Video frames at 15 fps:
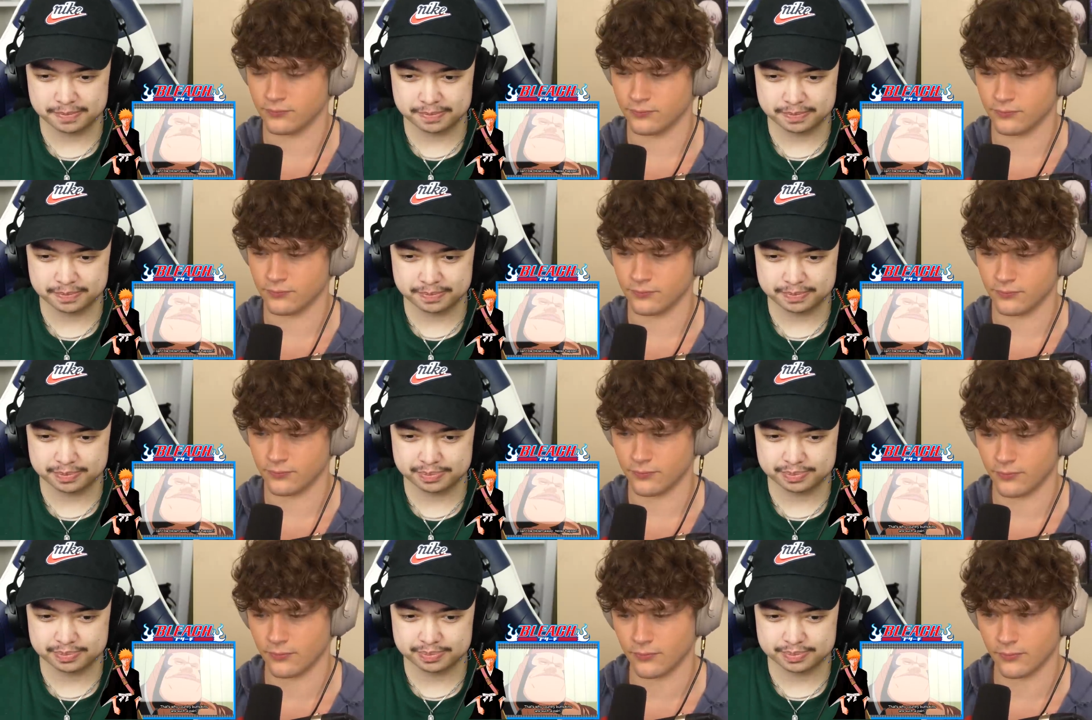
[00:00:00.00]

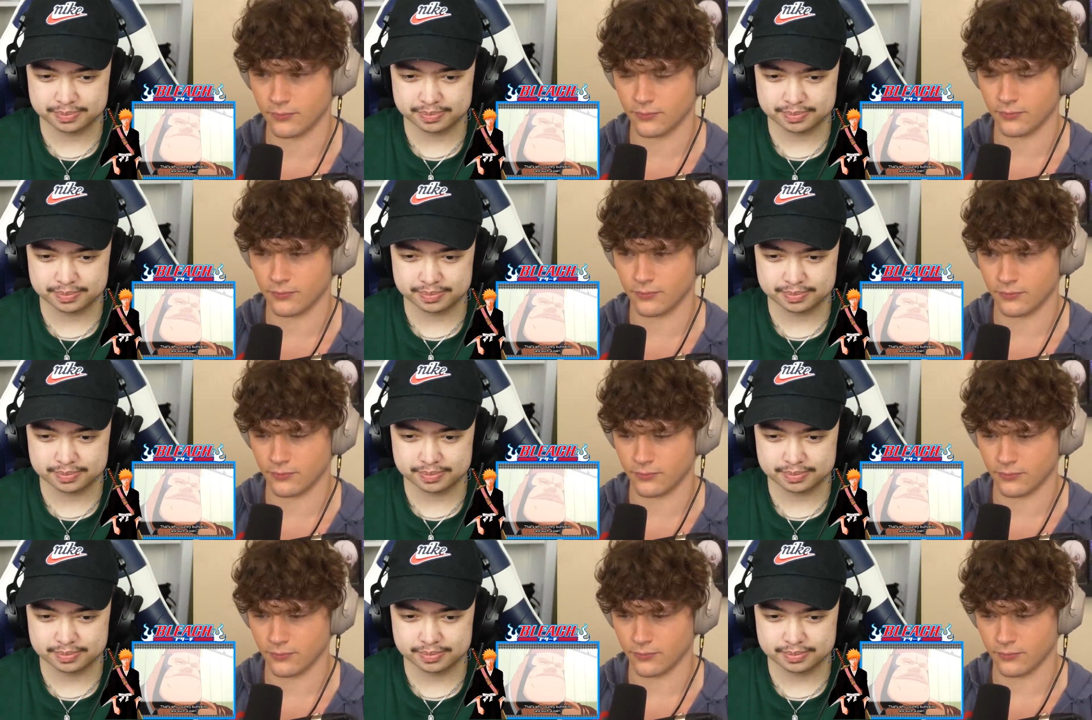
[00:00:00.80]

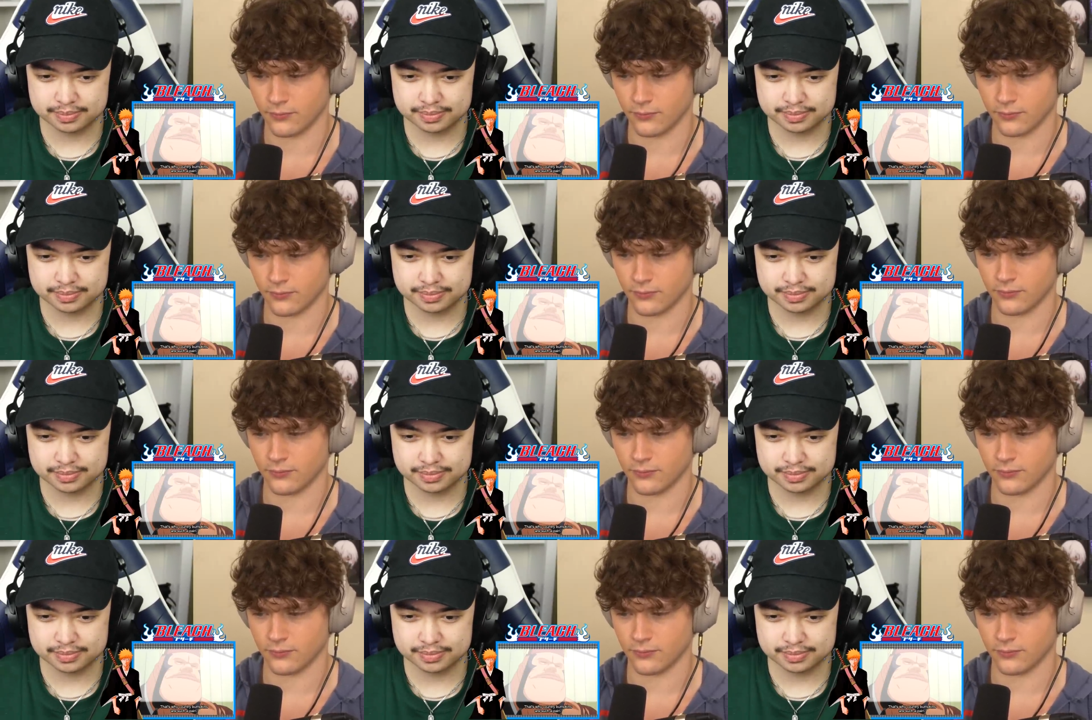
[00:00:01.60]
(no one is talking)